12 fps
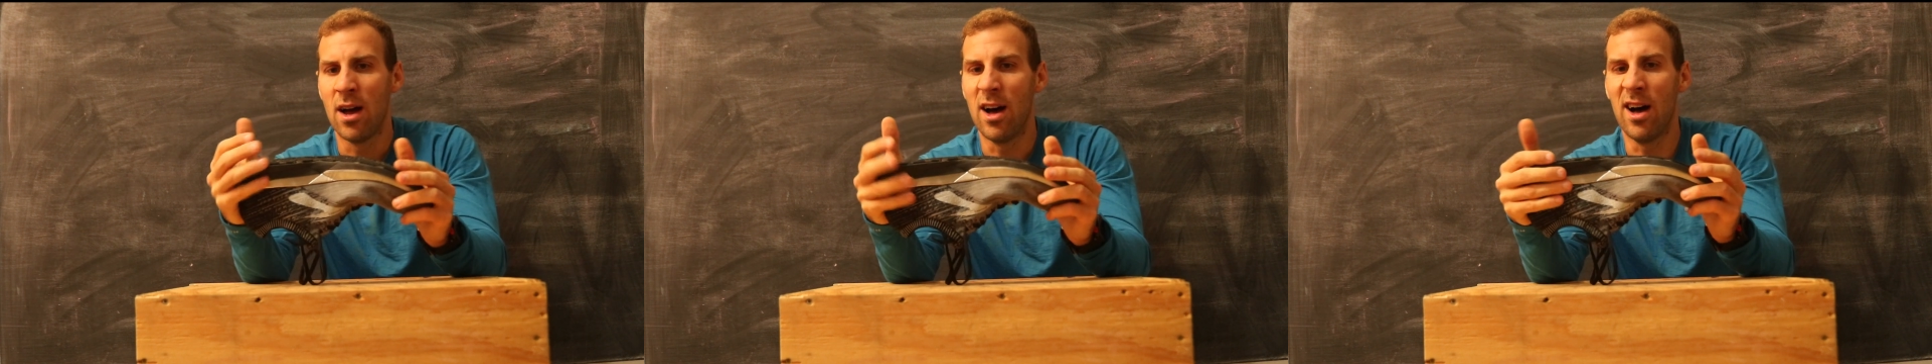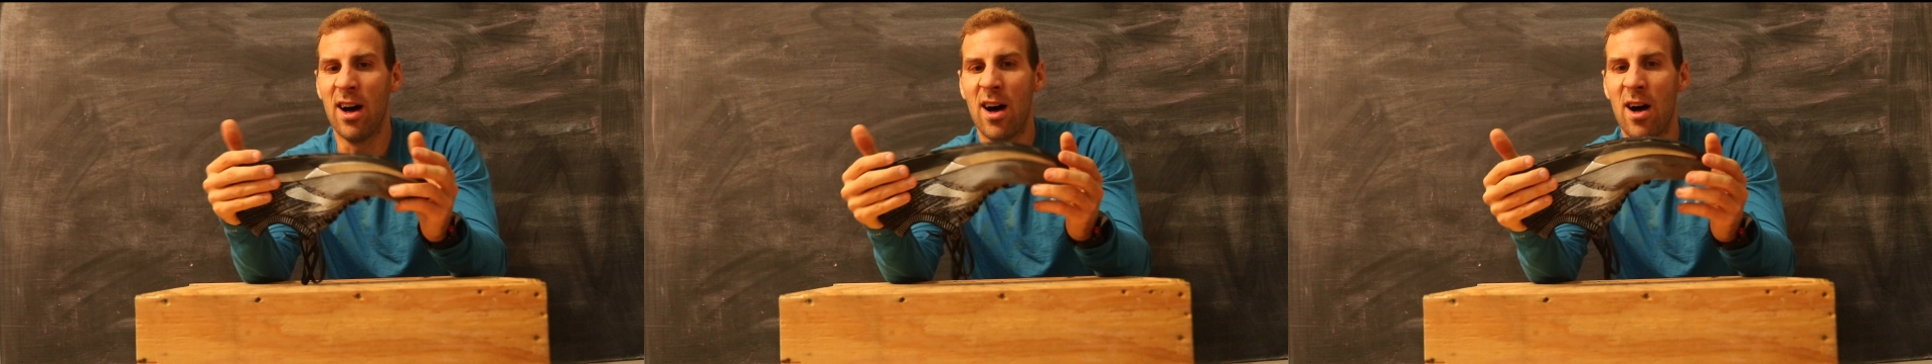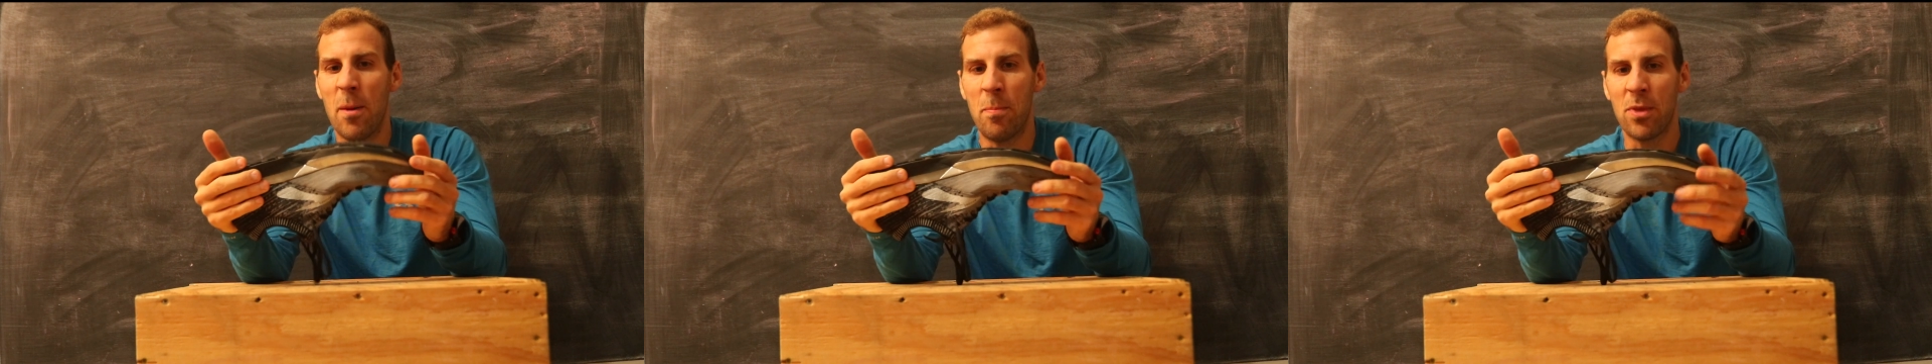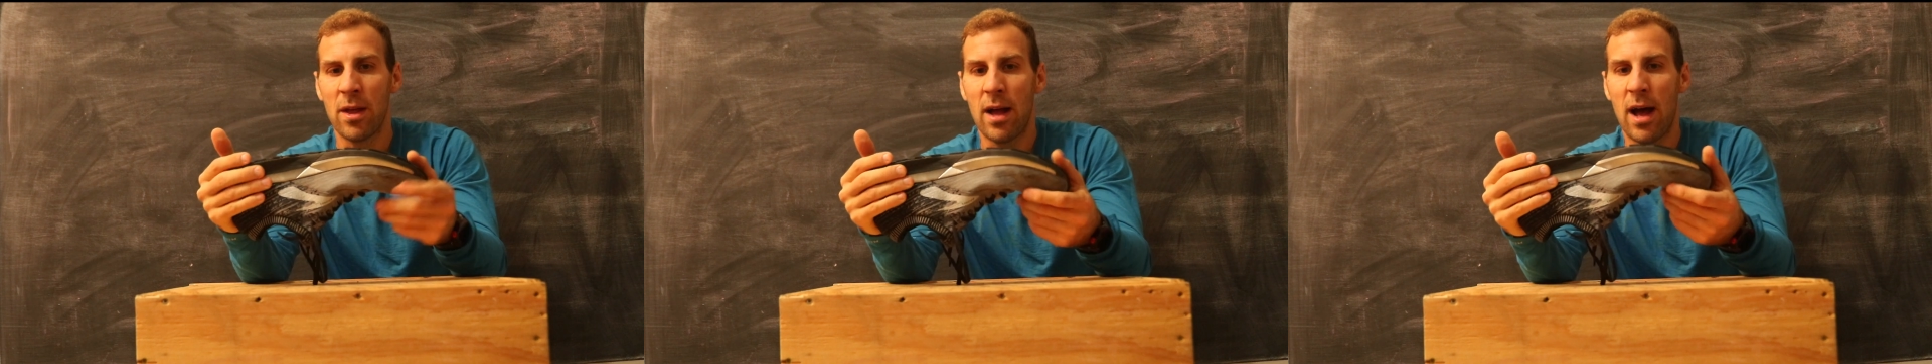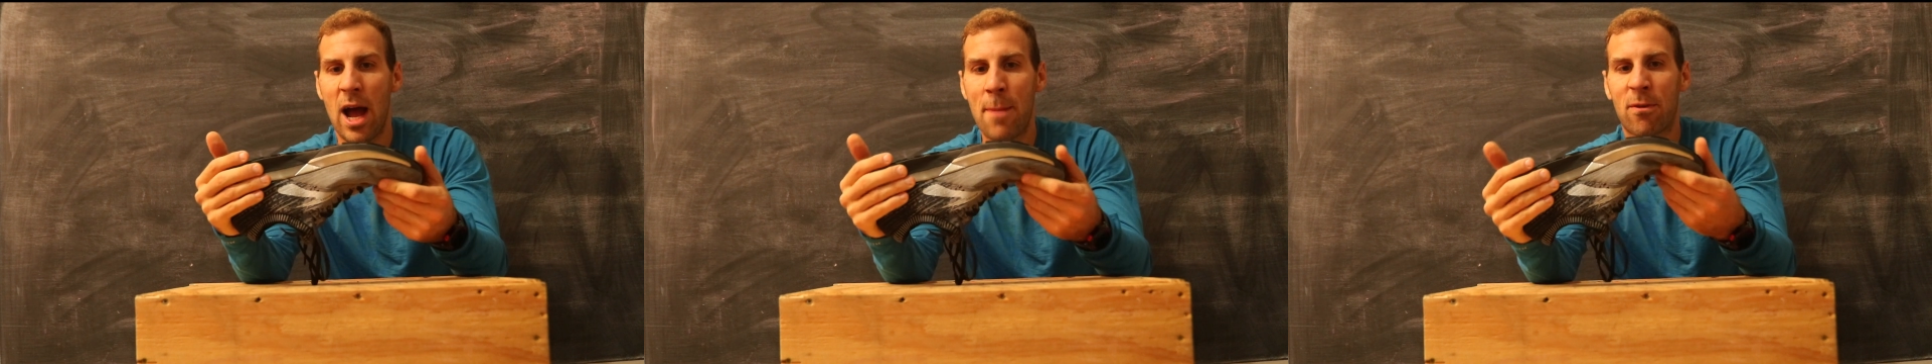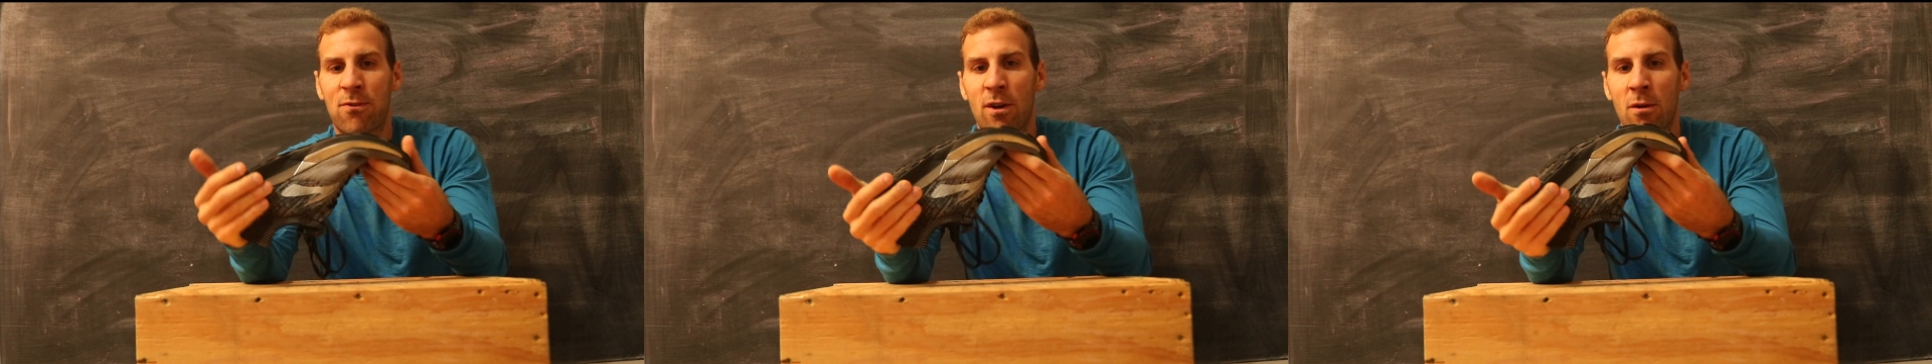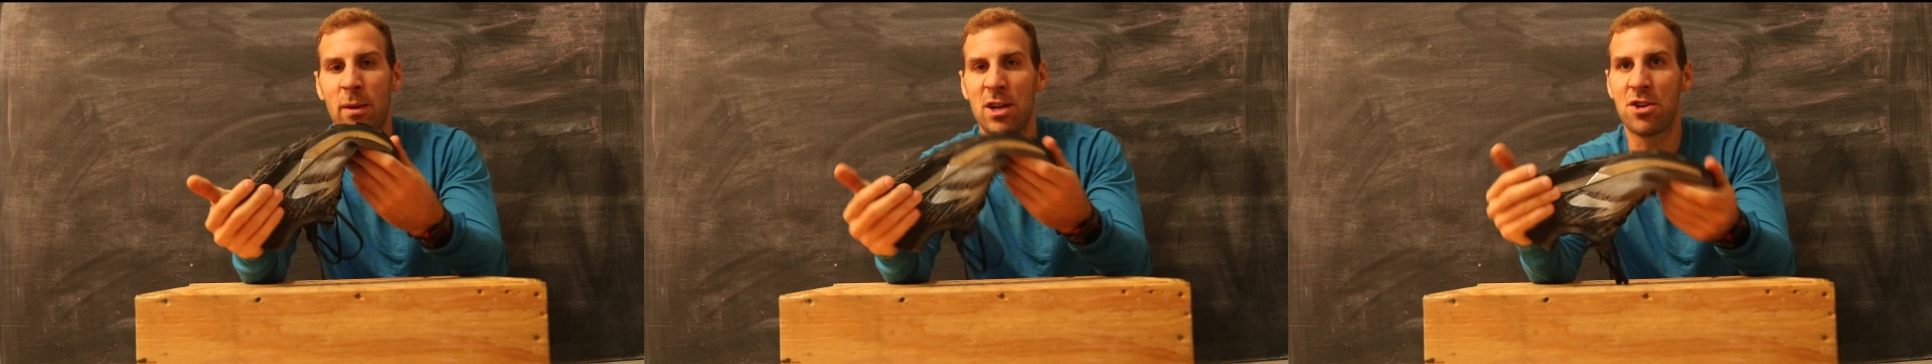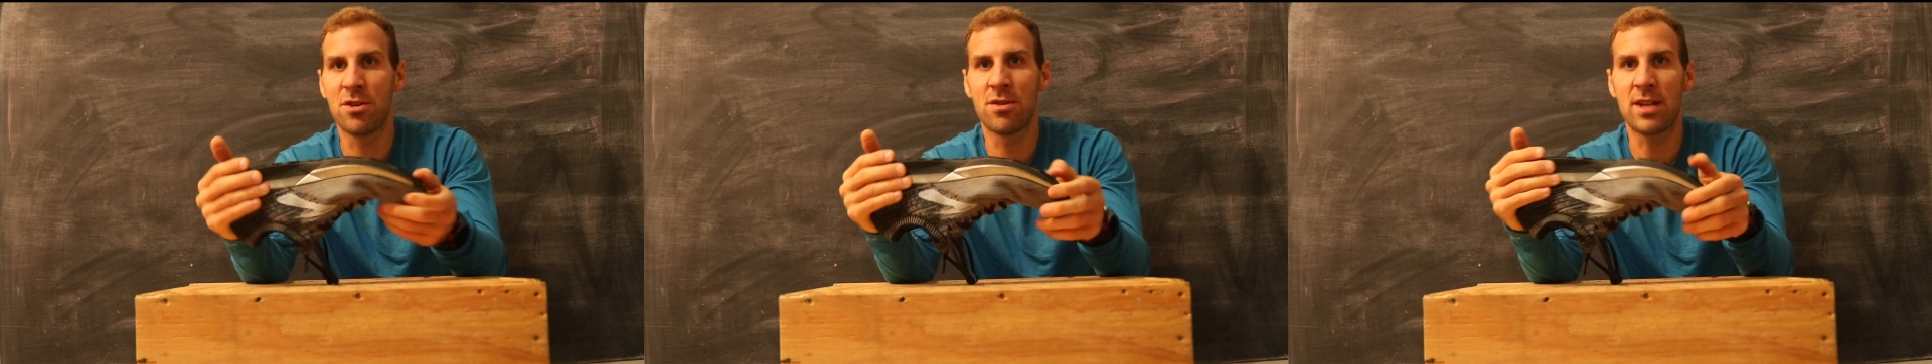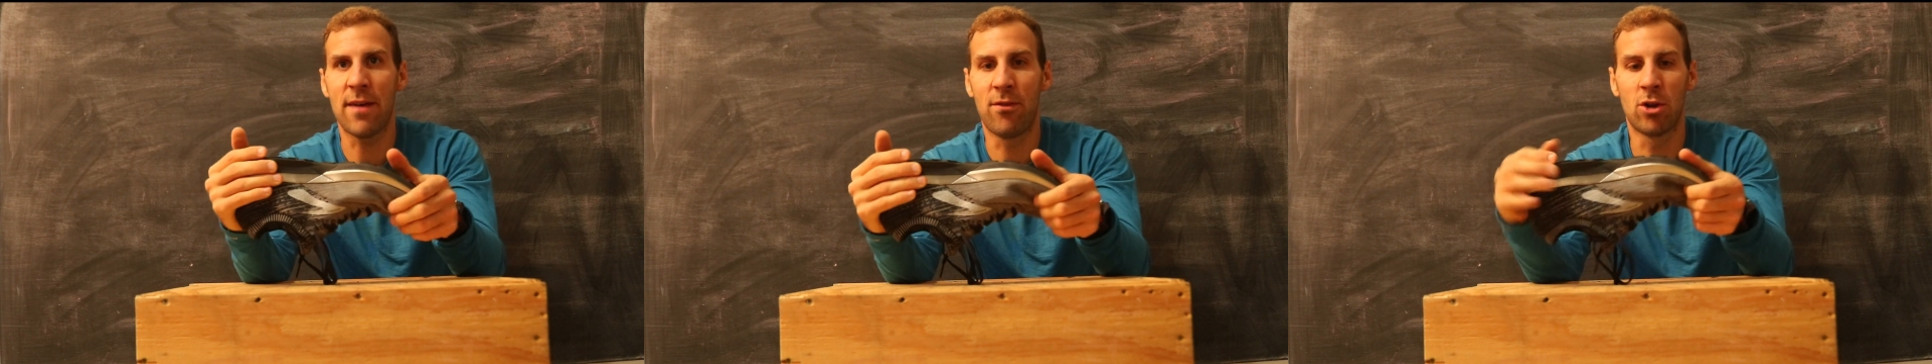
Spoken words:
I prefer my shoes to have